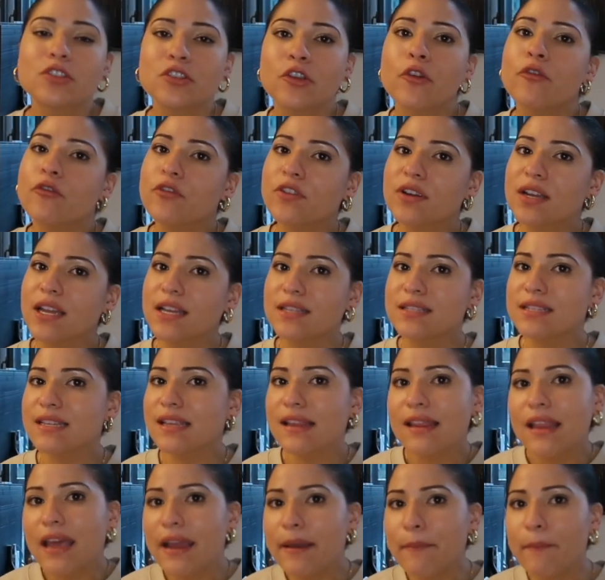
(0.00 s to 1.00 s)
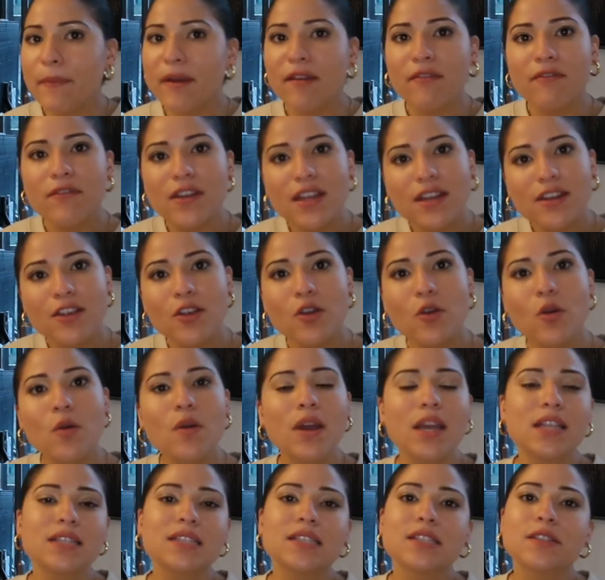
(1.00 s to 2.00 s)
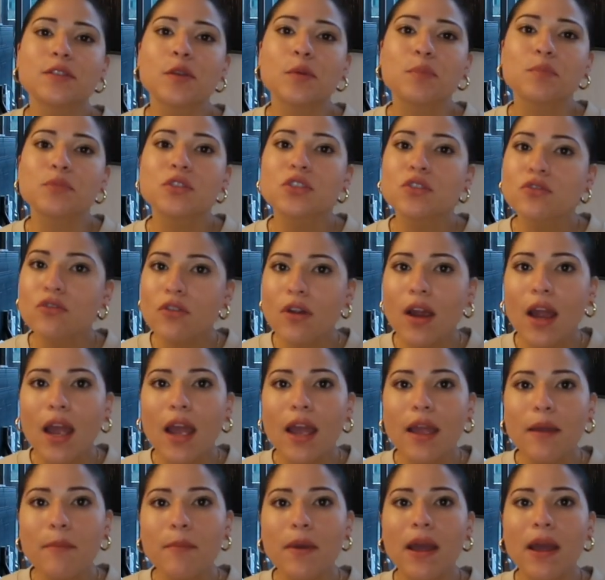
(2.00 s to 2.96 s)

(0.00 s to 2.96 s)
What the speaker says: don't forget to like my video and subscribe.